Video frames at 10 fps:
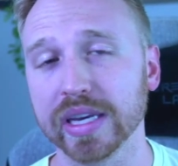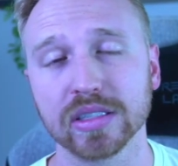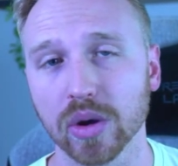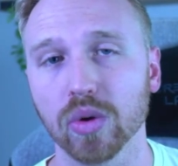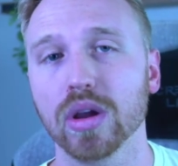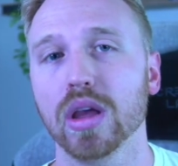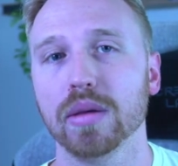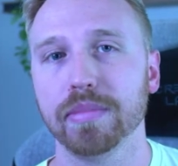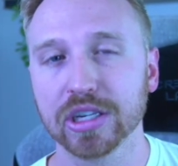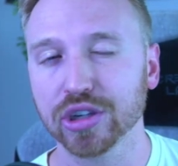So
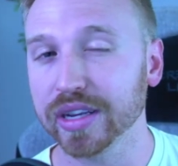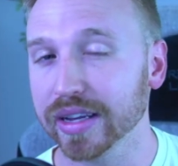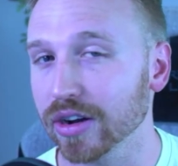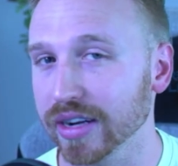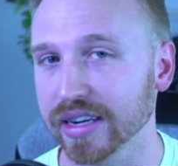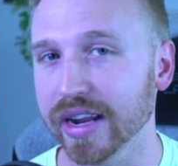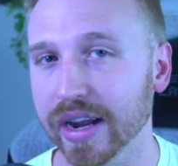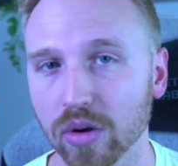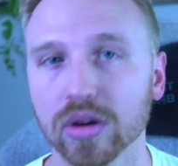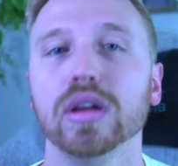make sure you get on it now